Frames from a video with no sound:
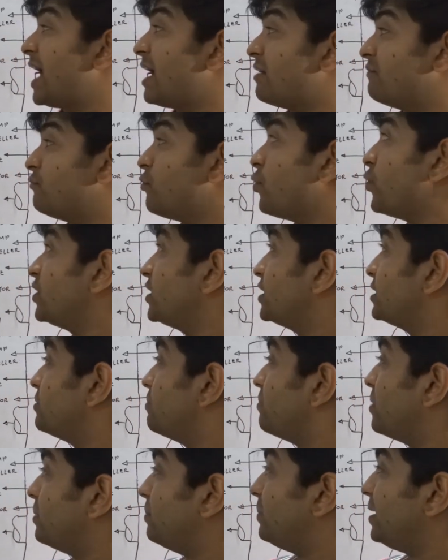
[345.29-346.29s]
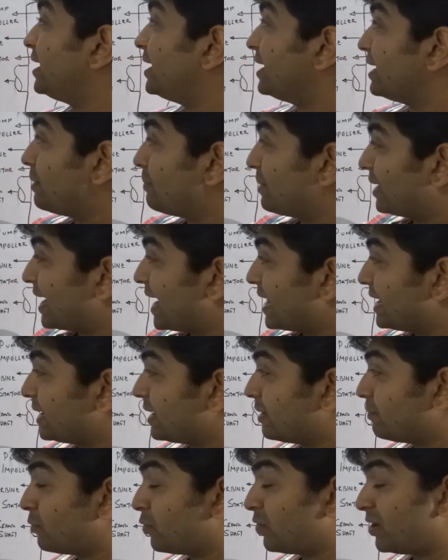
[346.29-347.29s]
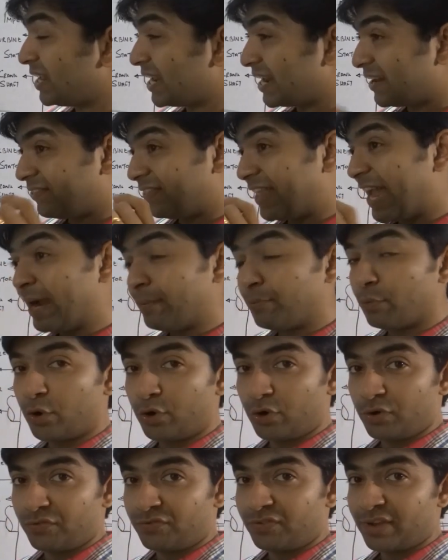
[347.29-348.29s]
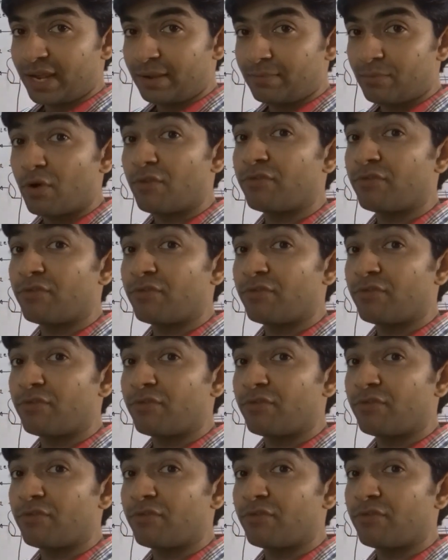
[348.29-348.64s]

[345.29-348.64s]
avoided by making a mechanical bonding at that point of time